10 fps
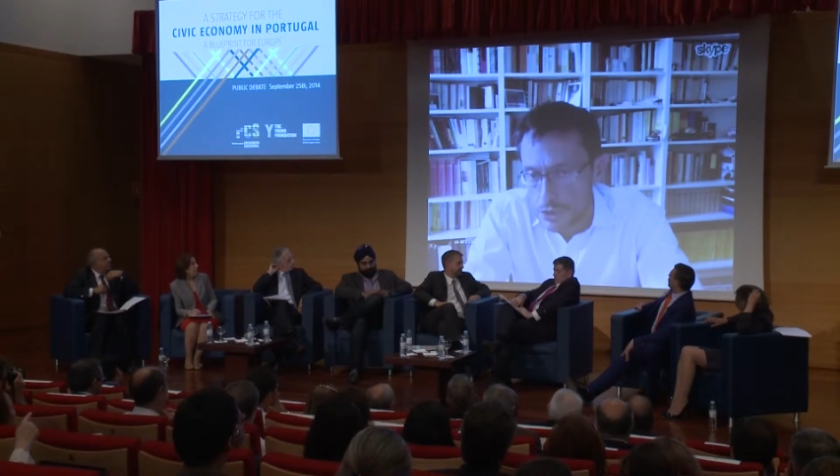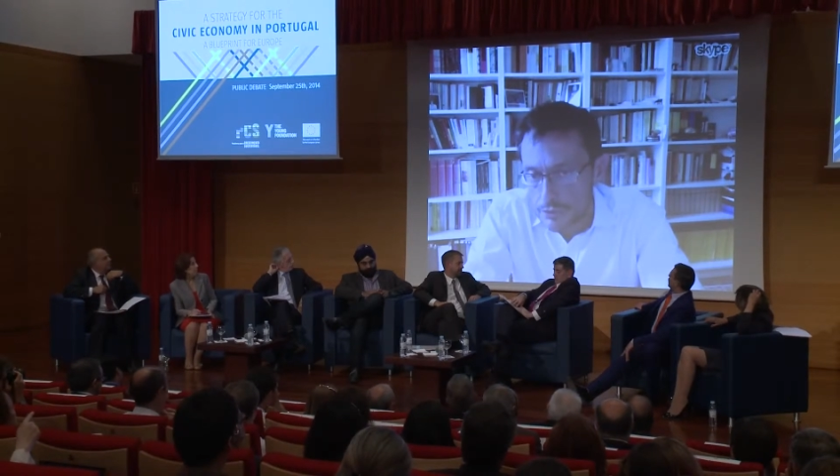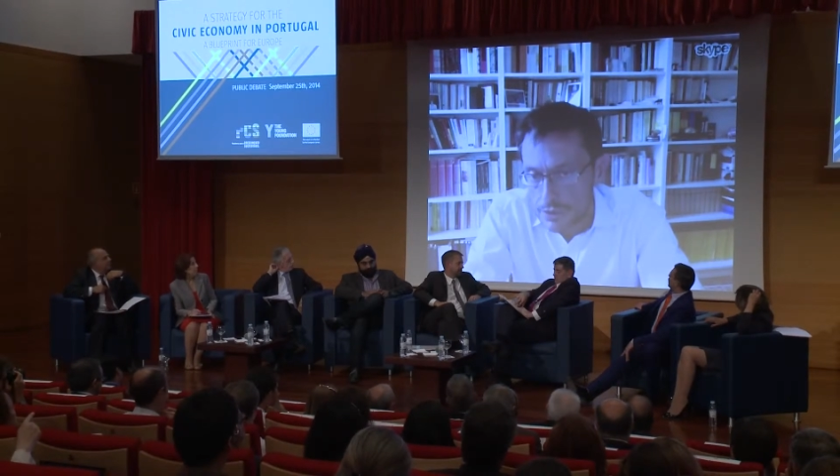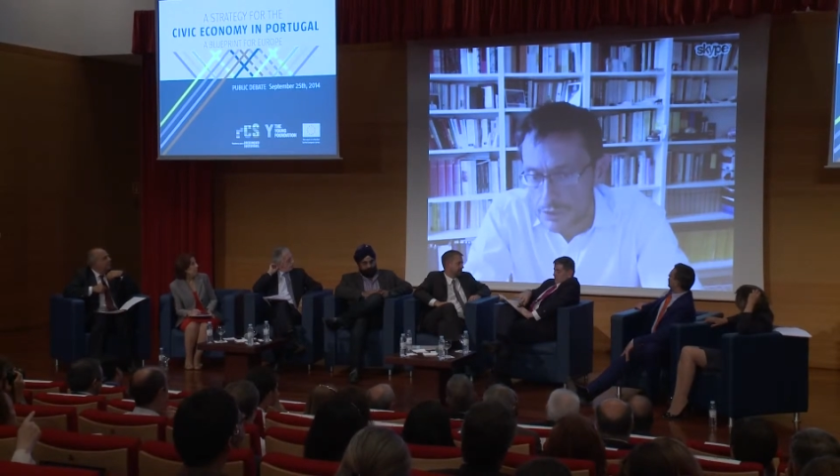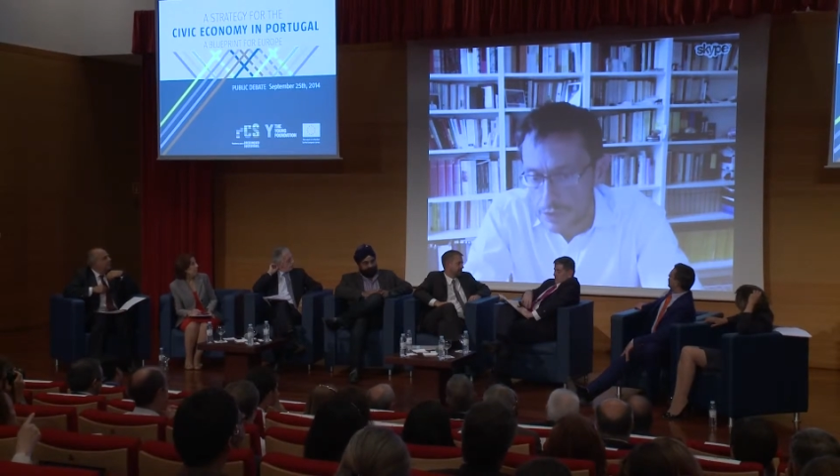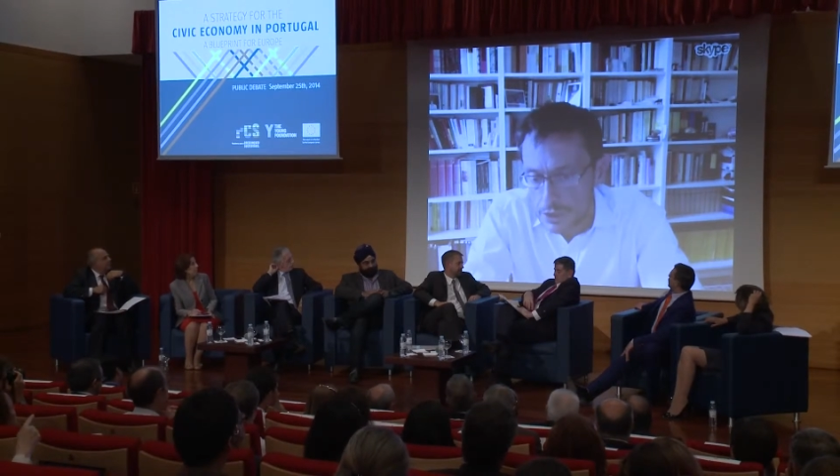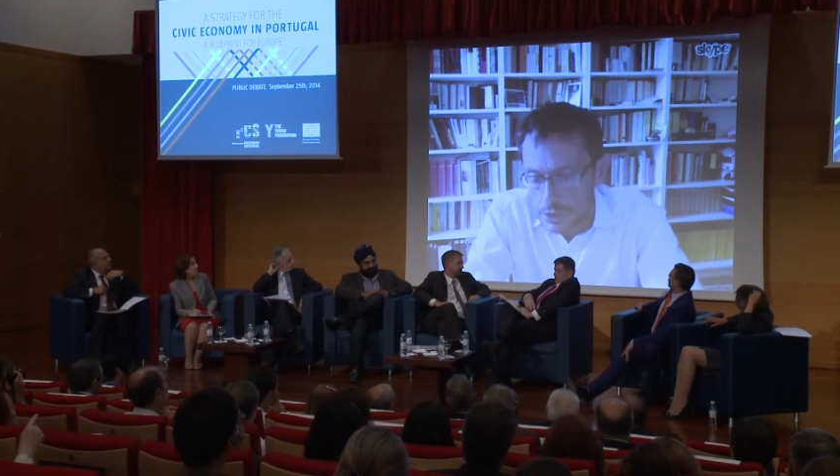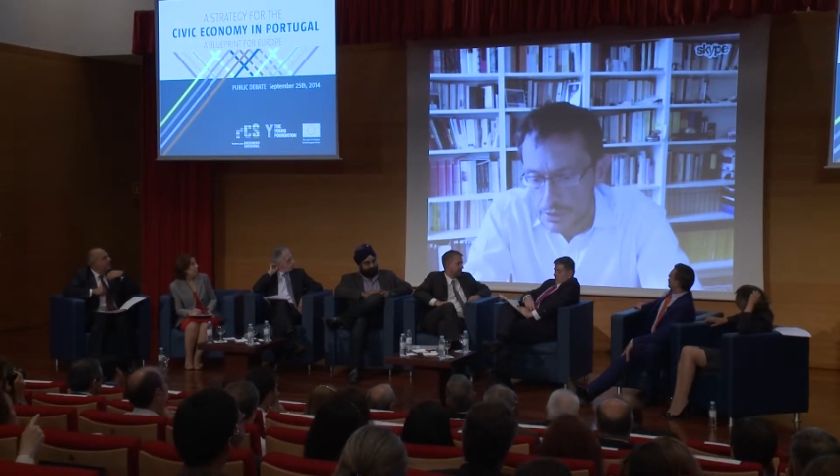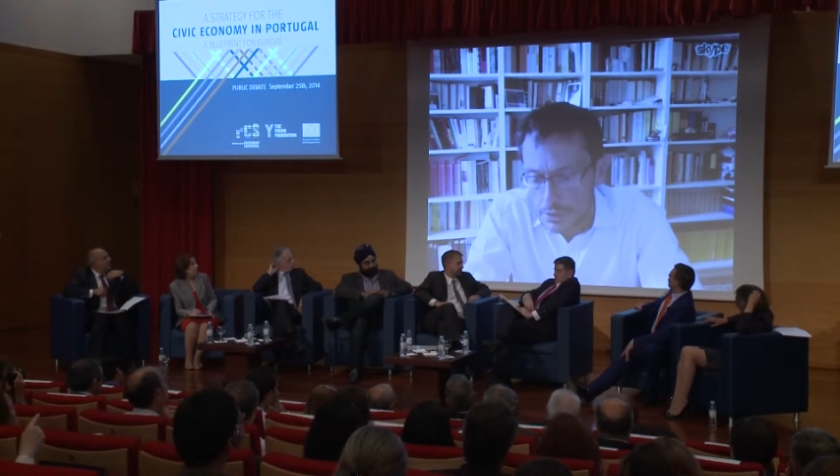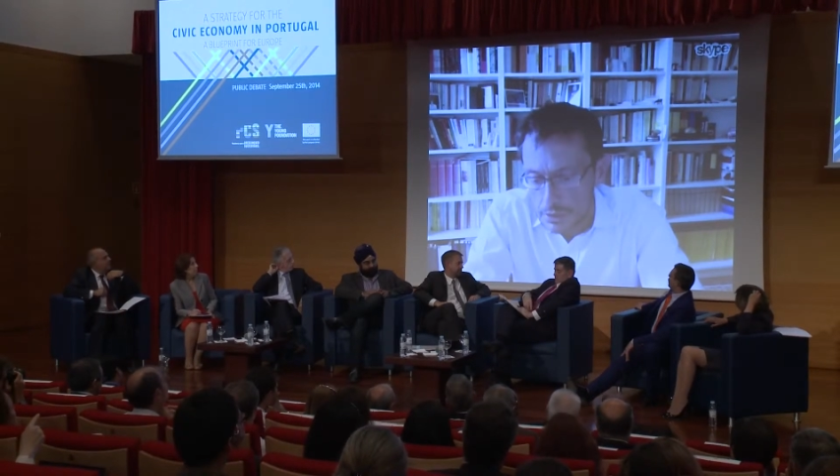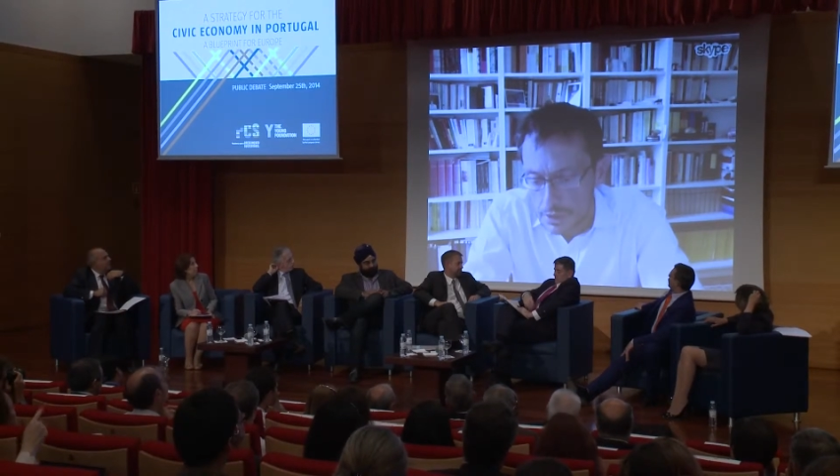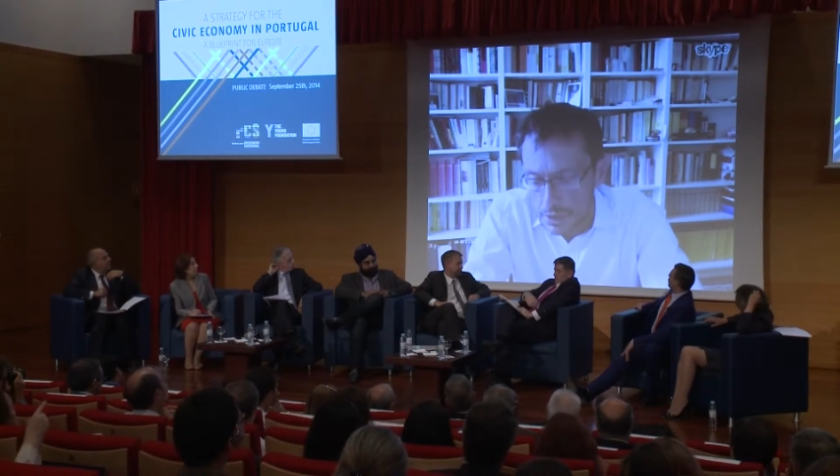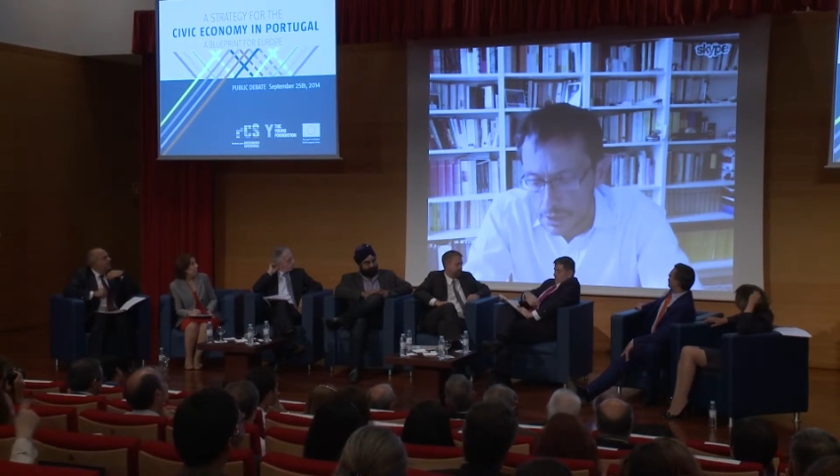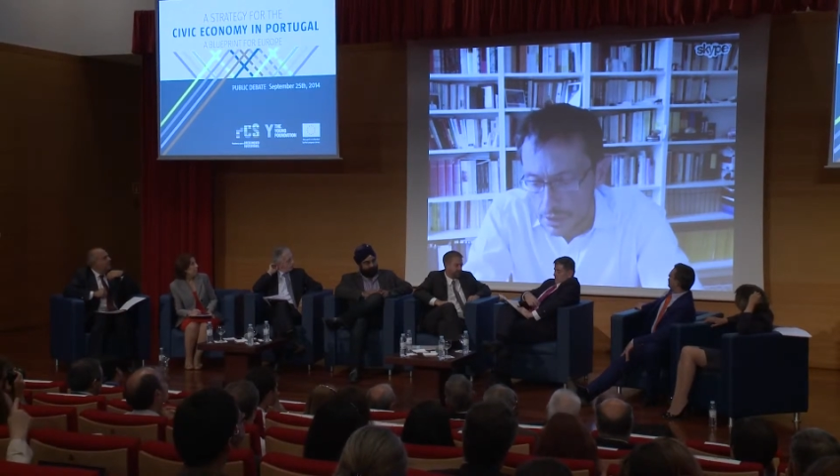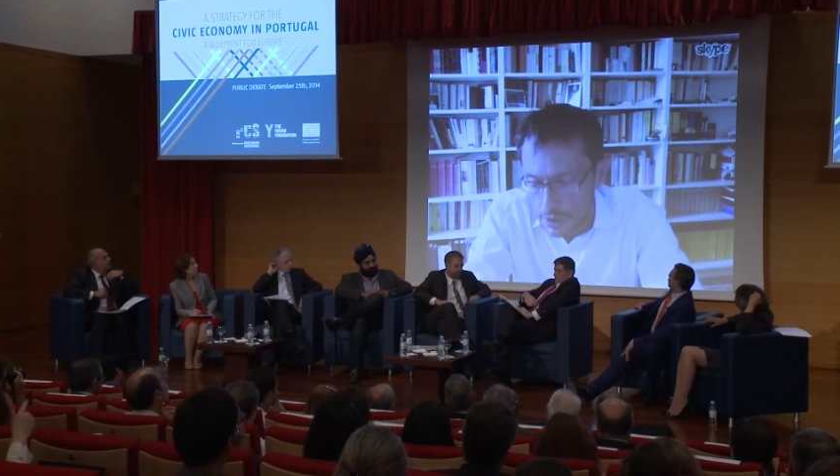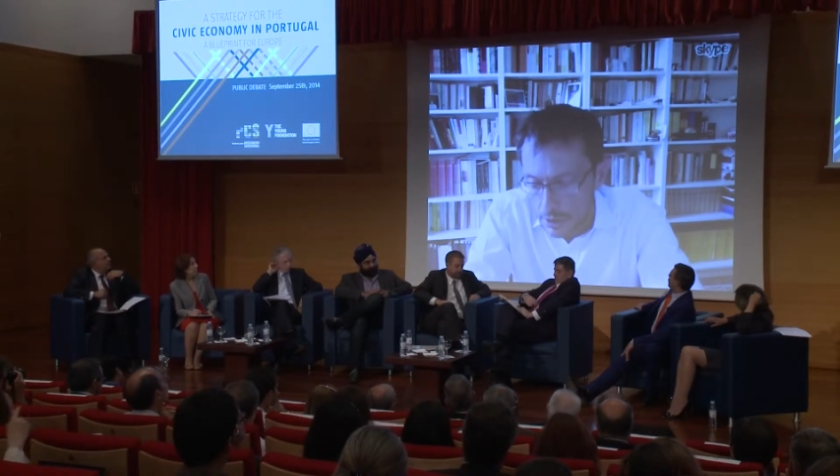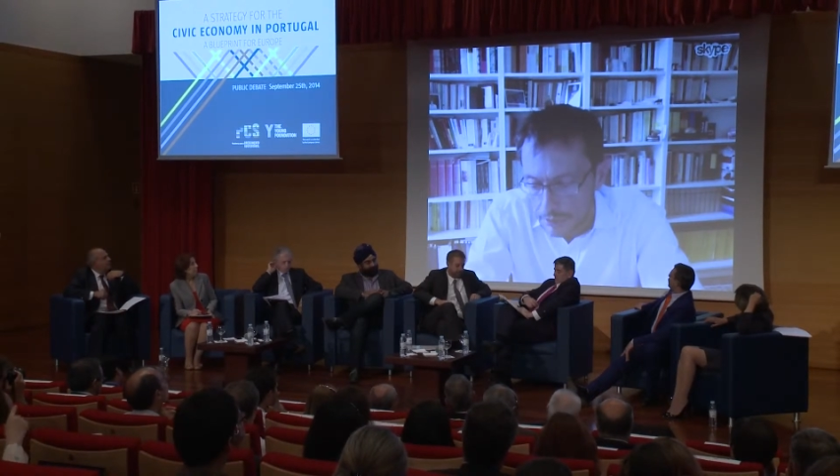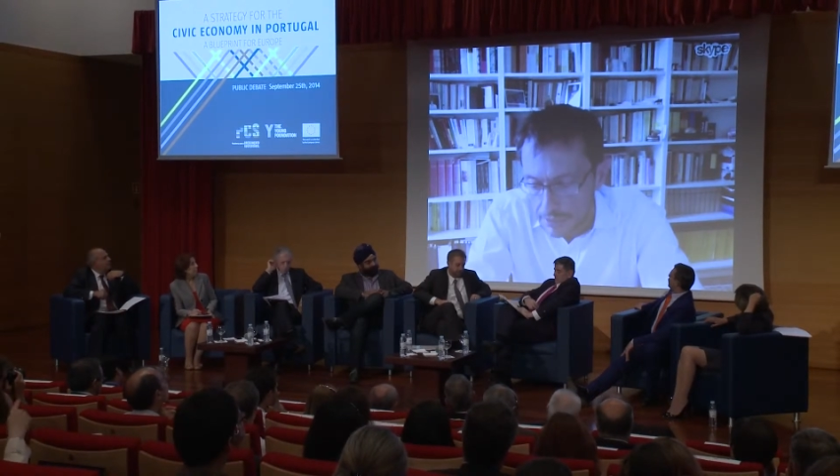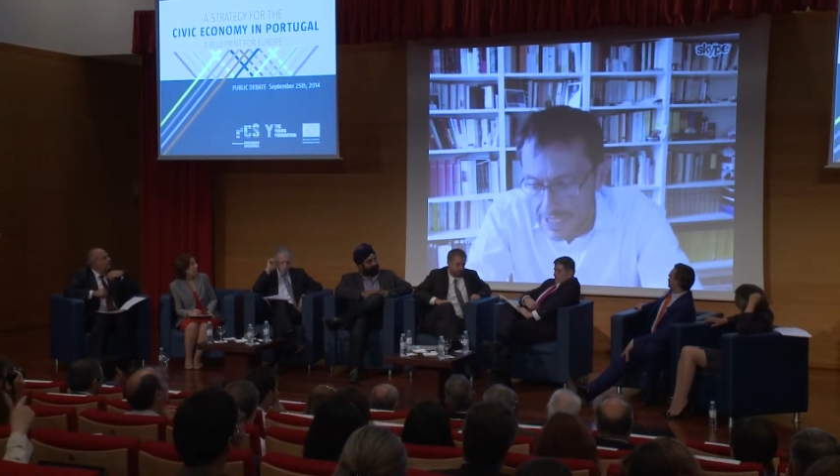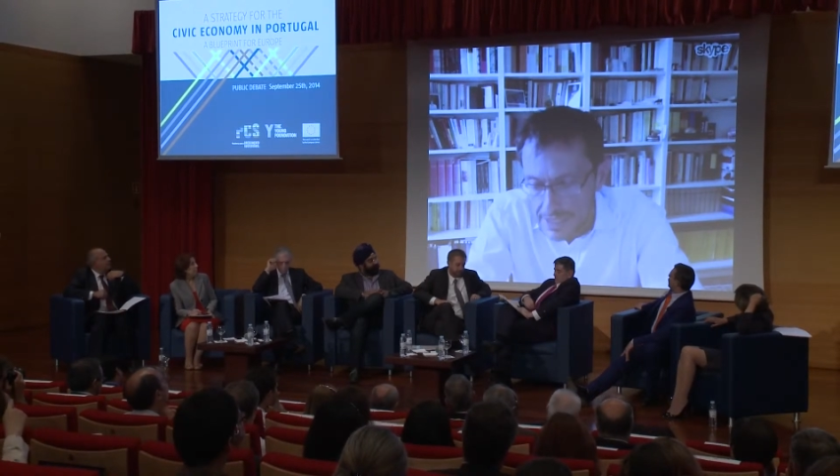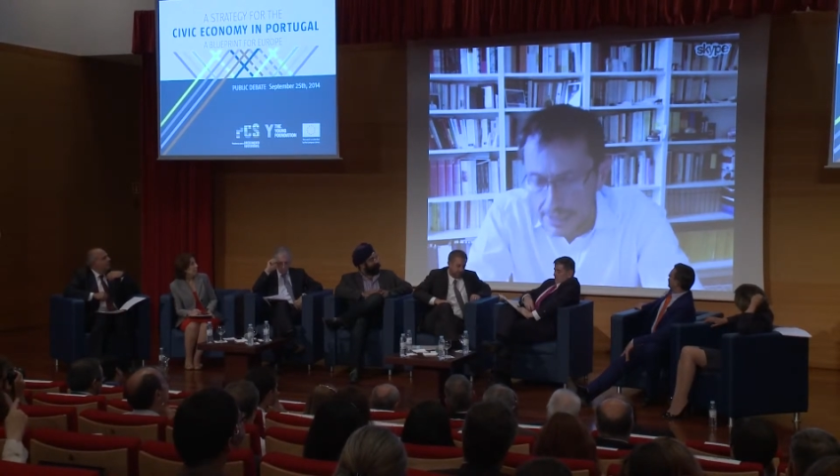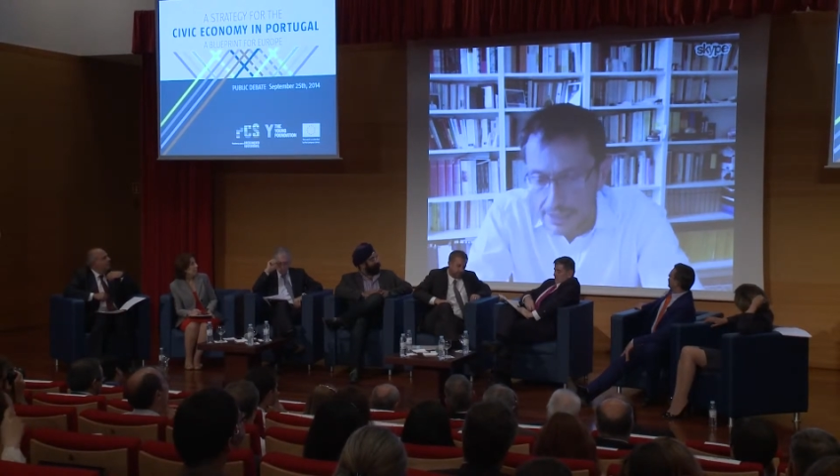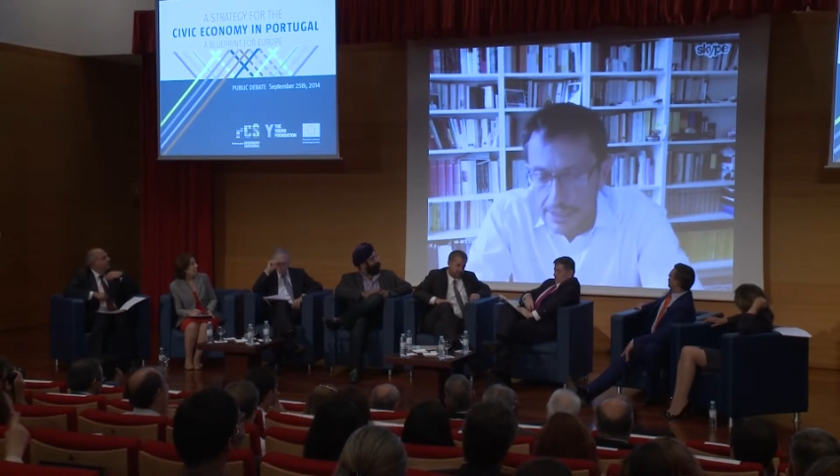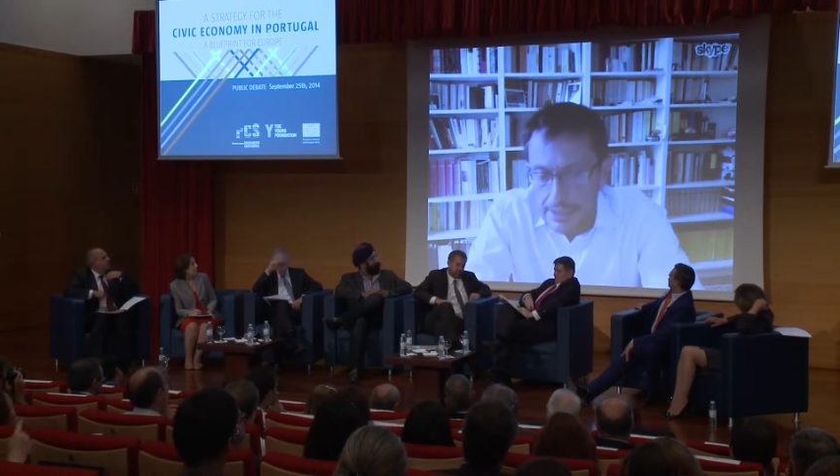Innovation of Italy.